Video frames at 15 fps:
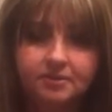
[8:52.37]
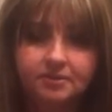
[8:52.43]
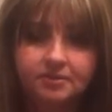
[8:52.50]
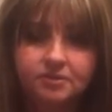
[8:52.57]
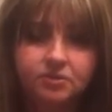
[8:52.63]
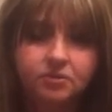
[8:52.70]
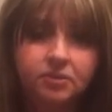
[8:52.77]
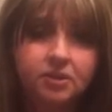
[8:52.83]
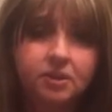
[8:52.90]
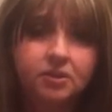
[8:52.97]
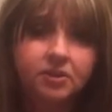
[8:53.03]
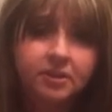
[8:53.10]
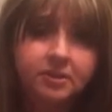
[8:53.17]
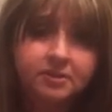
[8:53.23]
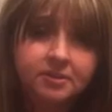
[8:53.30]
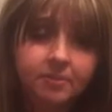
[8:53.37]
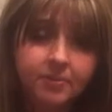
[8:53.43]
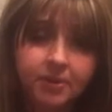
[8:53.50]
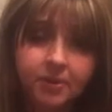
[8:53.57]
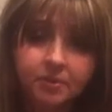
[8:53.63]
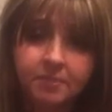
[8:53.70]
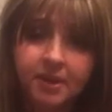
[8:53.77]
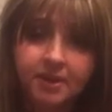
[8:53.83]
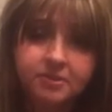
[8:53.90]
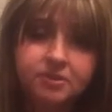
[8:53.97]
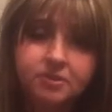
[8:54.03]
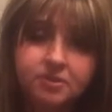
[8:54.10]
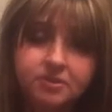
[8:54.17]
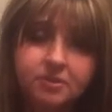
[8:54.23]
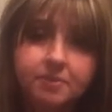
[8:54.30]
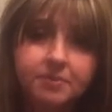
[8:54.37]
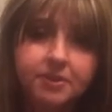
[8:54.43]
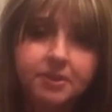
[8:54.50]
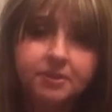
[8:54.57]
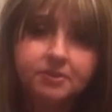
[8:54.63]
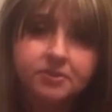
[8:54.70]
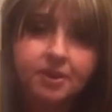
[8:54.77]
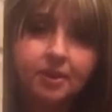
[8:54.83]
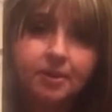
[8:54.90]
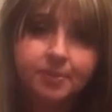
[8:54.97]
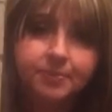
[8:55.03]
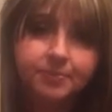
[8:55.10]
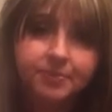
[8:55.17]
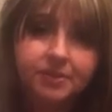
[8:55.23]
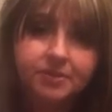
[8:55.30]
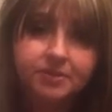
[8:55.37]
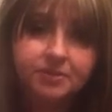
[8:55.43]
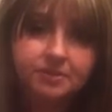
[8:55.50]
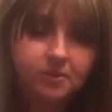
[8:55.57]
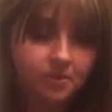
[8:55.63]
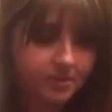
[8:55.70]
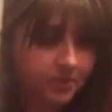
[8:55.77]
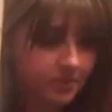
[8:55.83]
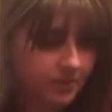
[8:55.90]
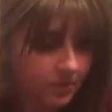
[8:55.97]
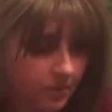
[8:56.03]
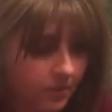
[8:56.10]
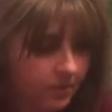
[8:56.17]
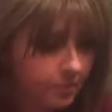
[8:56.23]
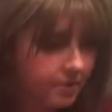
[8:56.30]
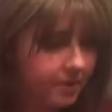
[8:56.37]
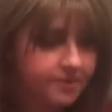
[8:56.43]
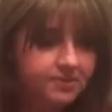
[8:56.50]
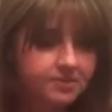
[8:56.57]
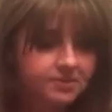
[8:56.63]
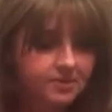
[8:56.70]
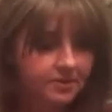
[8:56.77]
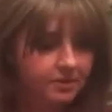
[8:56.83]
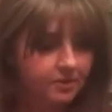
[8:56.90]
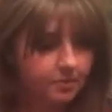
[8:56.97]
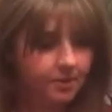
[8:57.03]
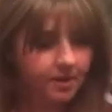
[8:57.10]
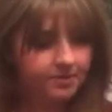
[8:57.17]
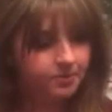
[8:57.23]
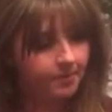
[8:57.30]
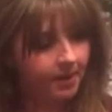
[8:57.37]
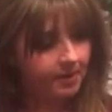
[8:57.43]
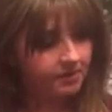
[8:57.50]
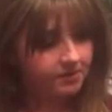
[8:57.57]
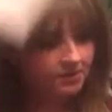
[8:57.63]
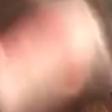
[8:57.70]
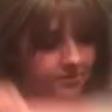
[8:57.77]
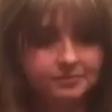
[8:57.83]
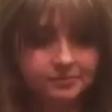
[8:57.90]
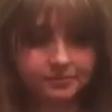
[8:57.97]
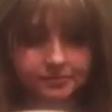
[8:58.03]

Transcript: do really good in something or master something. So this is going with all the prizes in the prize box.